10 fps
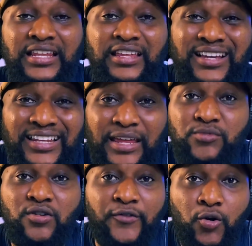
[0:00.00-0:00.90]
claims of
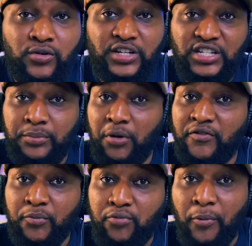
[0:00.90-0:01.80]
ownership of the
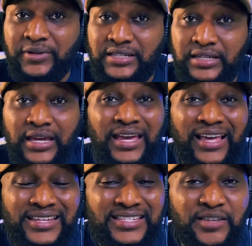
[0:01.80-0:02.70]
property can still be